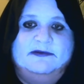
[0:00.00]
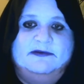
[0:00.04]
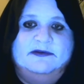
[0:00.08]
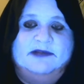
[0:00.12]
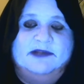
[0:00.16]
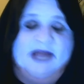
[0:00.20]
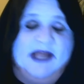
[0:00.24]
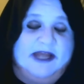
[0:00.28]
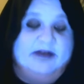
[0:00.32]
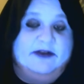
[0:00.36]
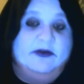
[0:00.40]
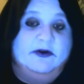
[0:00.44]

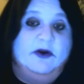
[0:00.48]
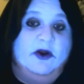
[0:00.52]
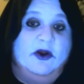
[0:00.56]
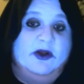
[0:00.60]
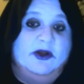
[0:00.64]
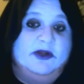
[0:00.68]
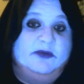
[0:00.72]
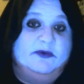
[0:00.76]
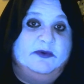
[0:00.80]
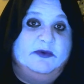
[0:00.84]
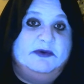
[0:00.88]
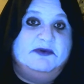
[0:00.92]
Later
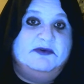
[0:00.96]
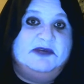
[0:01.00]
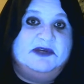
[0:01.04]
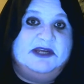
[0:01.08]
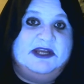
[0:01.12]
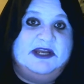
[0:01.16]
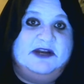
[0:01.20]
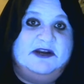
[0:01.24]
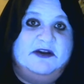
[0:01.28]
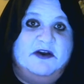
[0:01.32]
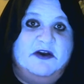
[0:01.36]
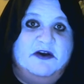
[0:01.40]
on, we would
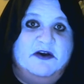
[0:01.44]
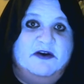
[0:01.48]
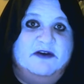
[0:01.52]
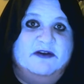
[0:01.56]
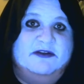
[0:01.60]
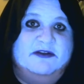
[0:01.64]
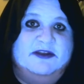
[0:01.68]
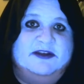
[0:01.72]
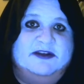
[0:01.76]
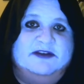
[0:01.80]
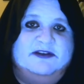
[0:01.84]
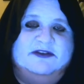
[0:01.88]
get a
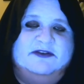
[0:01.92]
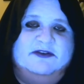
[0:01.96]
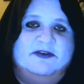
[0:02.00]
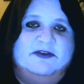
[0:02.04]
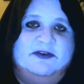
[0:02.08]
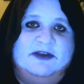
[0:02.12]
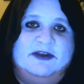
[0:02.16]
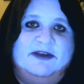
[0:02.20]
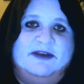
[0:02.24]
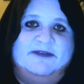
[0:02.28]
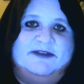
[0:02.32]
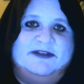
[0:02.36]
card that
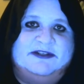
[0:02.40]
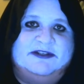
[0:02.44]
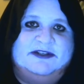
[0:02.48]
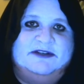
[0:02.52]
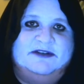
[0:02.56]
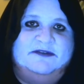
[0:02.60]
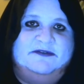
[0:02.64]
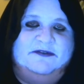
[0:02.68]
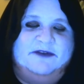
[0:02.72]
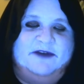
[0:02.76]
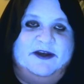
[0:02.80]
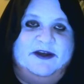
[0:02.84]
could give
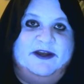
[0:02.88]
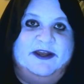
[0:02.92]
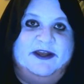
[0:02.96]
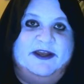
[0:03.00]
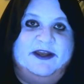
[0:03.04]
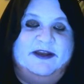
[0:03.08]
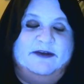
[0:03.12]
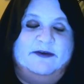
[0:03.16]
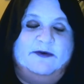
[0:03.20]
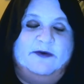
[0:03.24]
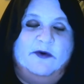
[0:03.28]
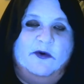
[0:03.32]
itself
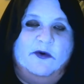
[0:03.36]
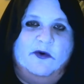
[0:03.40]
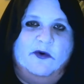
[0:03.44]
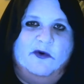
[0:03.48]
flying,